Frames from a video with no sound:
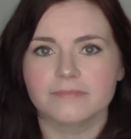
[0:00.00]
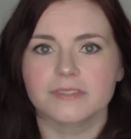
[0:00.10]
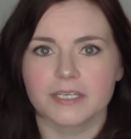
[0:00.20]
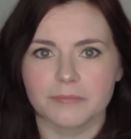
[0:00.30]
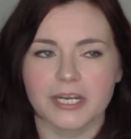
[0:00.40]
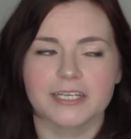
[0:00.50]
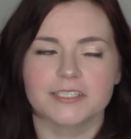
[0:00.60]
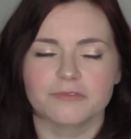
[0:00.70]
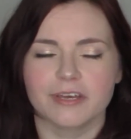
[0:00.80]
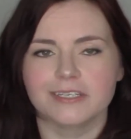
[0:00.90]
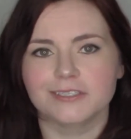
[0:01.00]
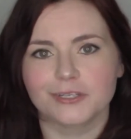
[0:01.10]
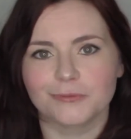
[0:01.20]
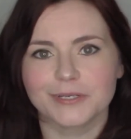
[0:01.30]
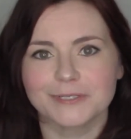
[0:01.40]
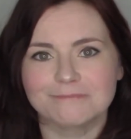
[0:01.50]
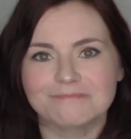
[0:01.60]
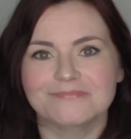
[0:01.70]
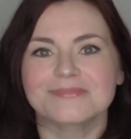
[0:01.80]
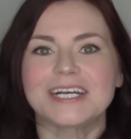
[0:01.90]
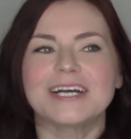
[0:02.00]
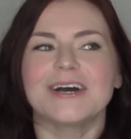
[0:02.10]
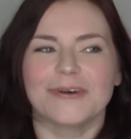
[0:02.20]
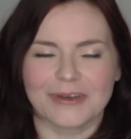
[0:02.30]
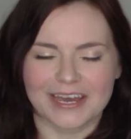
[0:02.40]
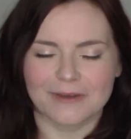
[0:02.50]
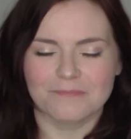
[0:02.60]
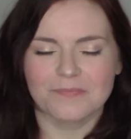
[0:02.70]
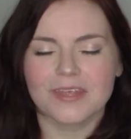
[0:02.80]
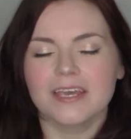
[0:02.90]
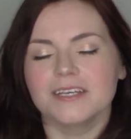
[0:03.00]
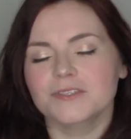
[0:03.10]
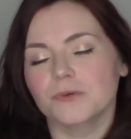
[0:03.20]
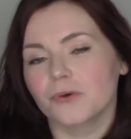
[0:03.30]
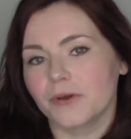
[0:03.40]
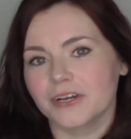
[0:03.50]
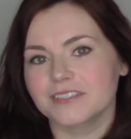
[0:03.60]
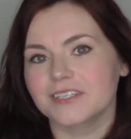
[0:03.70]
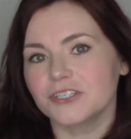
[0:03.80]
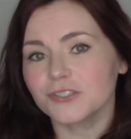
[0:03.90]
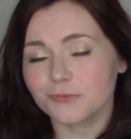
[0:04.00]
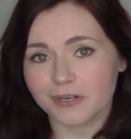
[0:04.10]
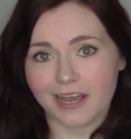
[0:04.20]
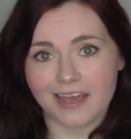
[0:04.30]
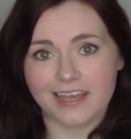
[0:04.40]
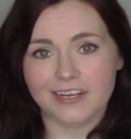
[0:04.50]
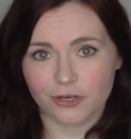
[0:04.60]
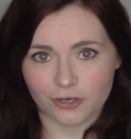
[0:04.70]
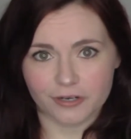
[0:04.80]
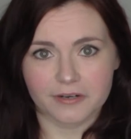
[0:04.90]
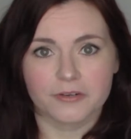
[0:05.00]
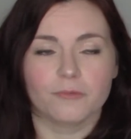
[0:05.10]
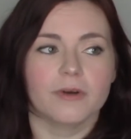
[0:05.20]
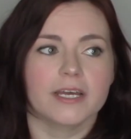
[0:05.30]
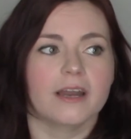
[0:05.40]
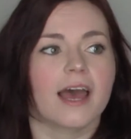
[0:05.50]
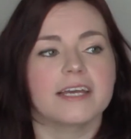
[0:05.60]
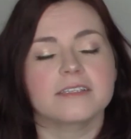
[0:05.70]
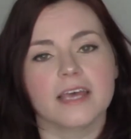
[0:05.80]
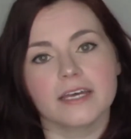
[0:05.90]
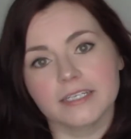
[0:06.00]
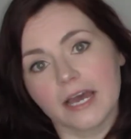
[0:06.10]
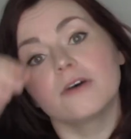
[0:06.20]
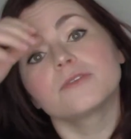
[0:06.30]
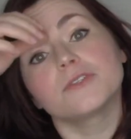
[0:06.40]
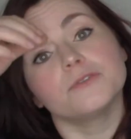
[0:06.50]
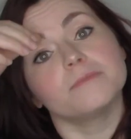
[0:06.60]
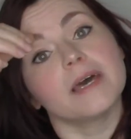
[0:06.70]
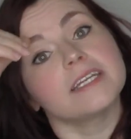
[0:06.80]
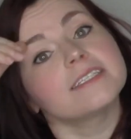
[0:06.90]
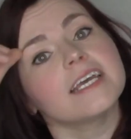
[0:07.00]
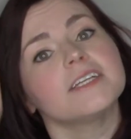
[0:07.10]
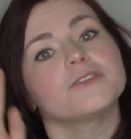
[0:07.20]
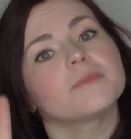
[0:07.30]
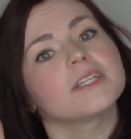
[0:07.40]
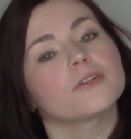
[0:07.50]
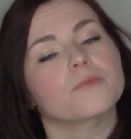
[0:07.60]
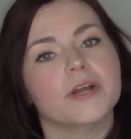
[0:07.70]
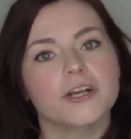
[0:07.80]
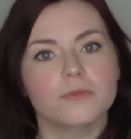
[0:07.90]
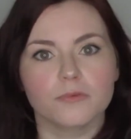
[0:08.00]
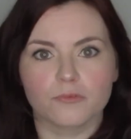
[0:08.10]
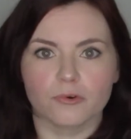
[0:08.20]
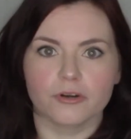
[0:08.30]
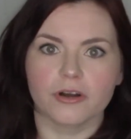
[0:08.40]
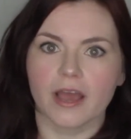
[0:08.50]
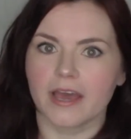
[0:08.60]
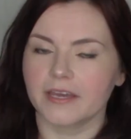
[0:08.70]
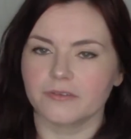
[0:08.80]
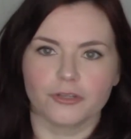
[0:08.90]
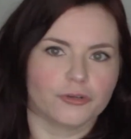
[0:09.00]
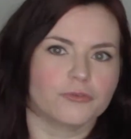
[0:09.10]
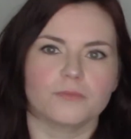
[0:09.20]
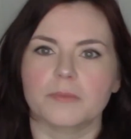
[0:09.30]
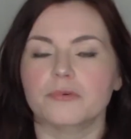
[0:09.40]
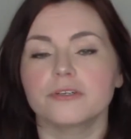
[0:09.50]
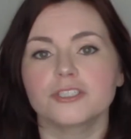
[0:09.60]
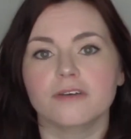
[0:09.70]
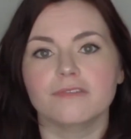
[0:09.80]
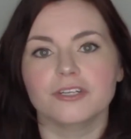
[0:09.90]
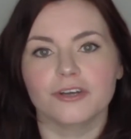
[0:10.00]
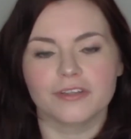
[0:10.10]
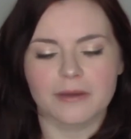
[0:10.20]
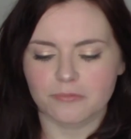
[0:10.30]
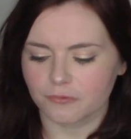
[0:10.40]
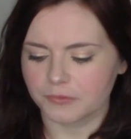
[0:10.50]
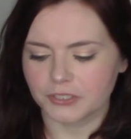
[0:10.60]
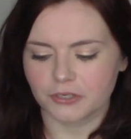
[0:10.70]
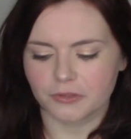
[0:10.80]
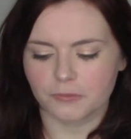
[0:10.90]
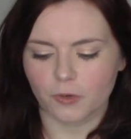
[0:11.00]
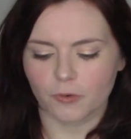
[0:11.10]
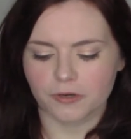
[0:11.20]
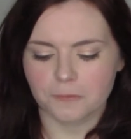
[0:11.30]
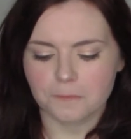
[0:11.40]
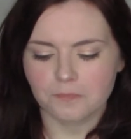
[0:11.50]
It can be nice to vent a little bit. Okay, so Aquarius, here's what I heard when I sat down to meditate, do my little prayer before I, you know, do my pre-shuffle and all that before we turn on the recorder.